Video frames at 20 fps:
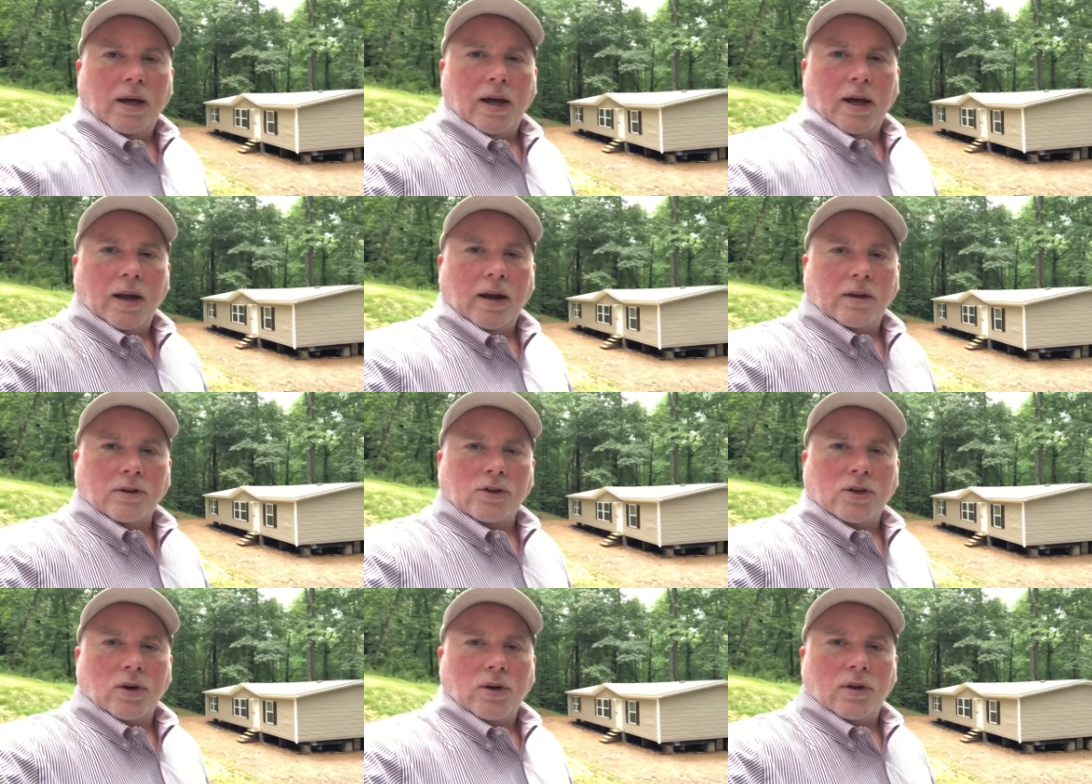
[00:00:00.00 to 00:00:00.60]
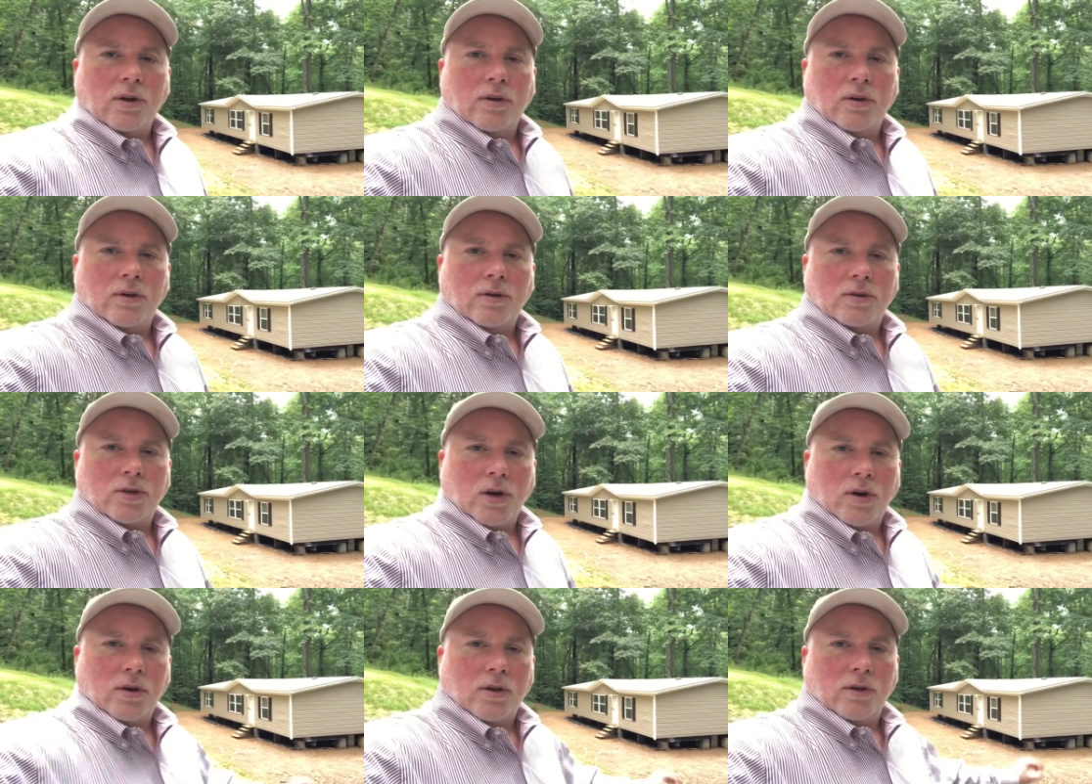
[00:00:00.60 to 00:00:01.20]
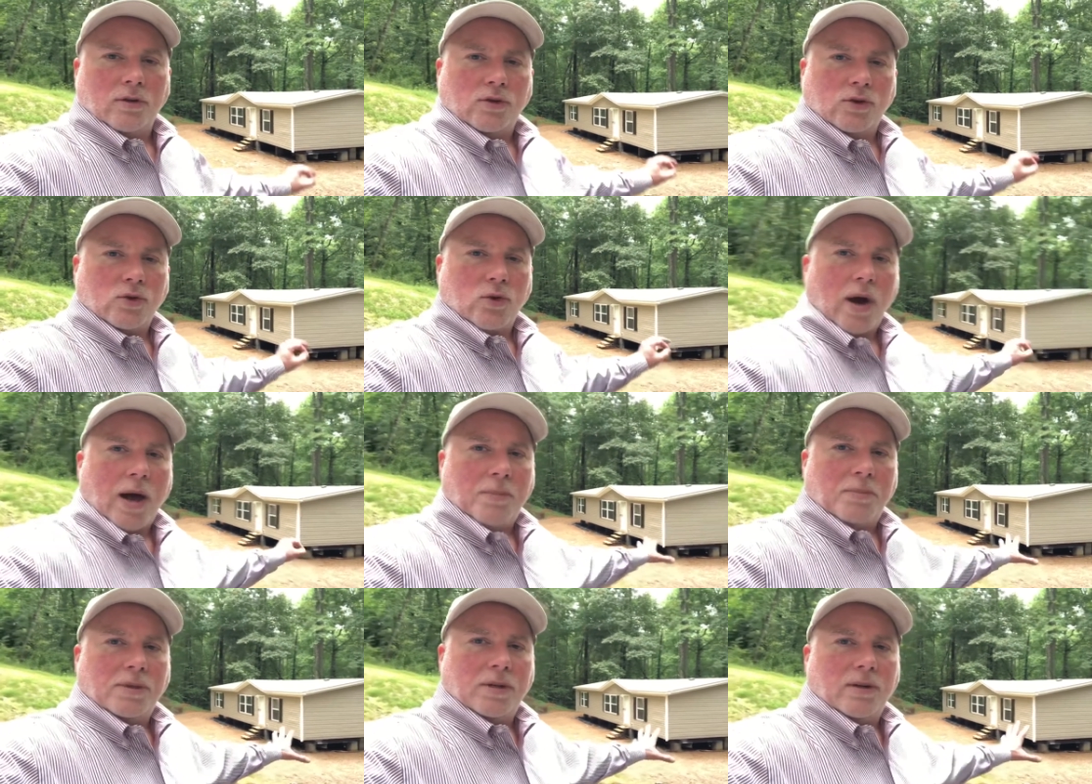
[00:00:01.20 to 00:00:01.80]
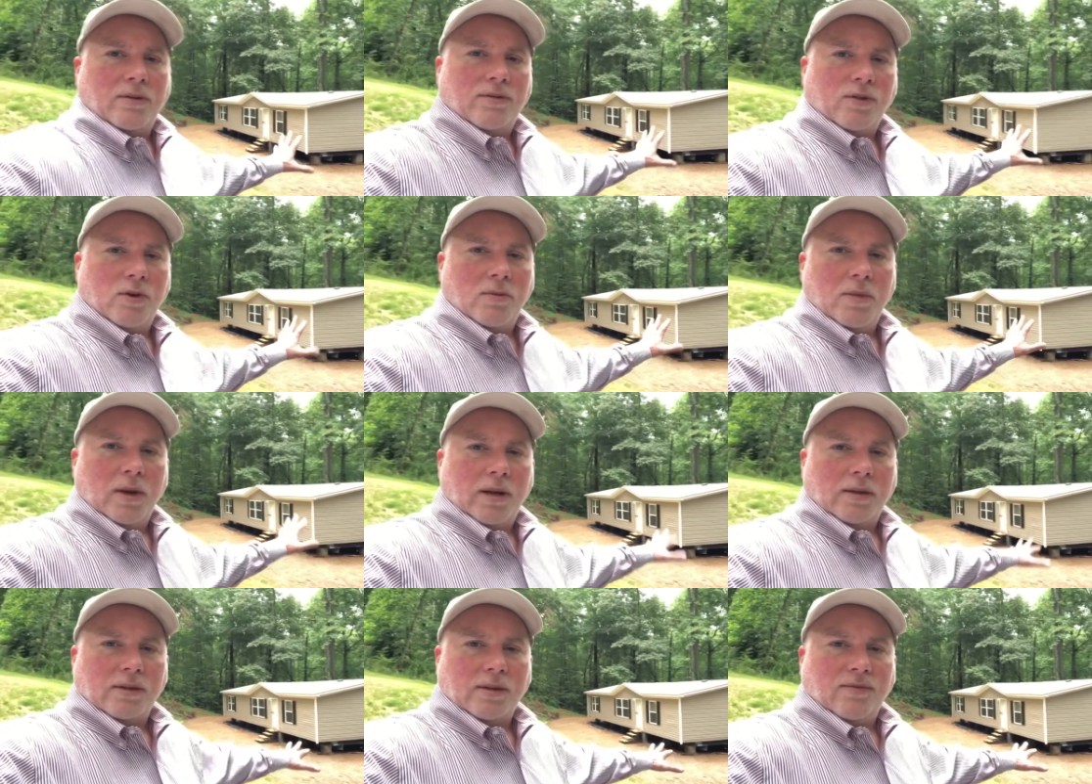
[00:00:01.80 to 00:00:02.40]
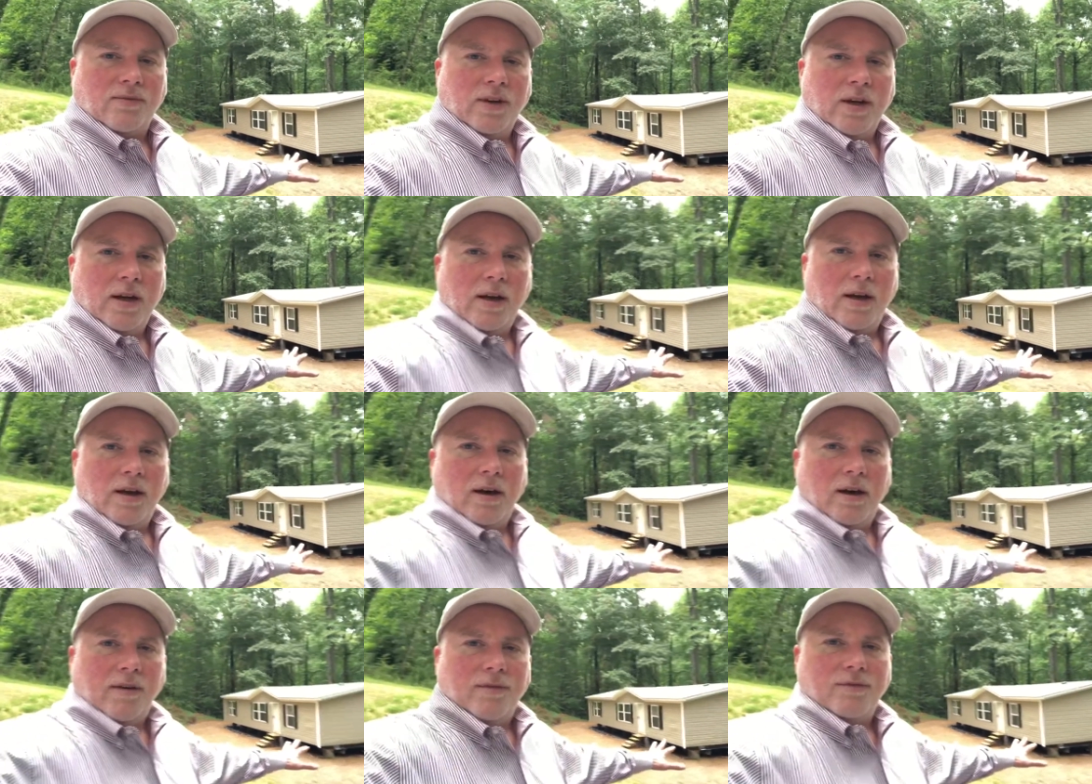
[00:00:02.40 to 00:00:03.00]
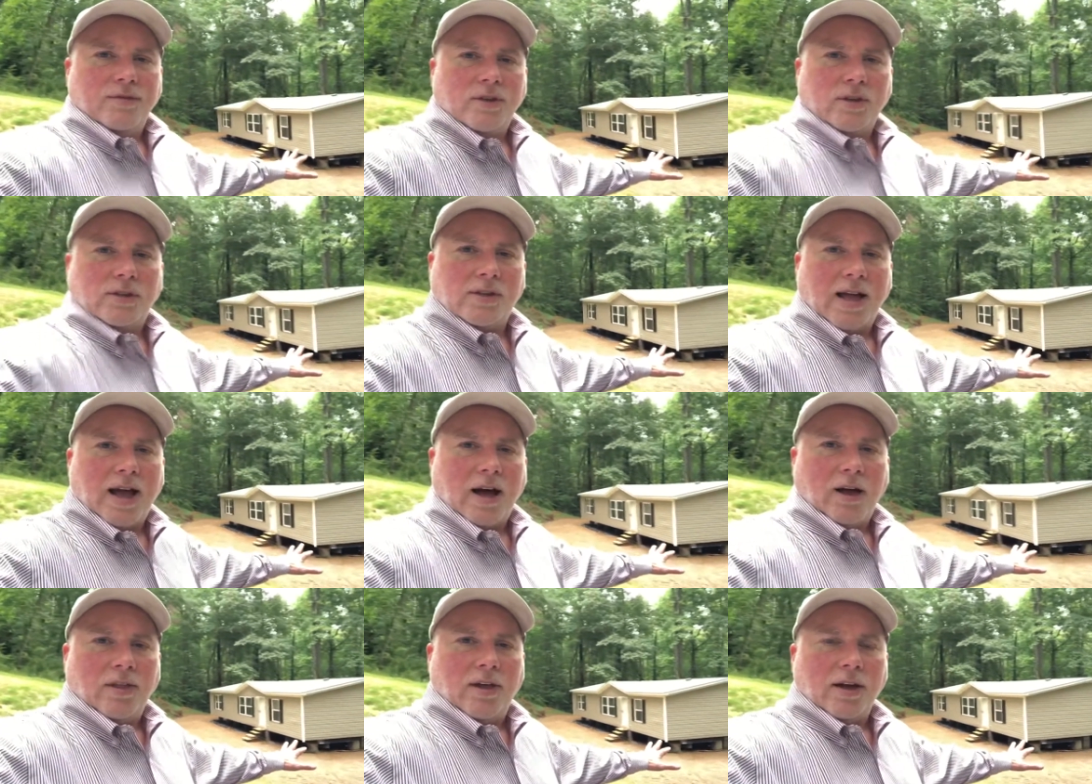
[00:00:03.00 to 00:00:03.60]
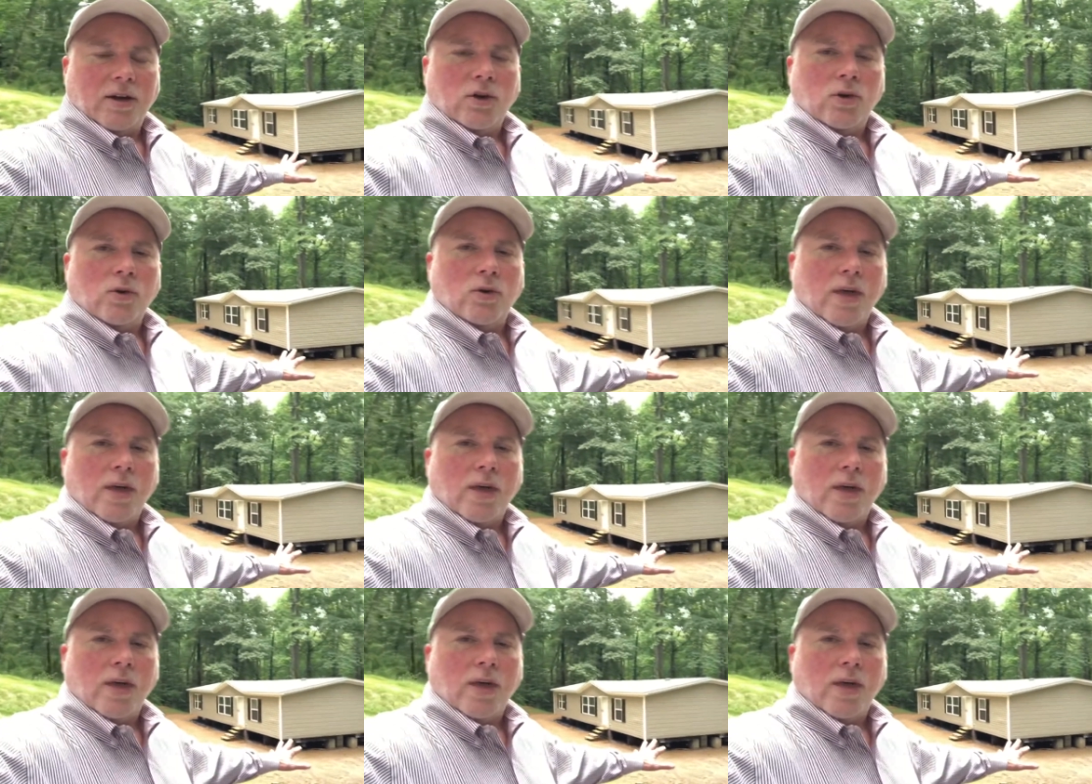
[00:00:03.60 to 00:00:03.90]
And I'll show you show you those straps in a few minutes of, of just how they do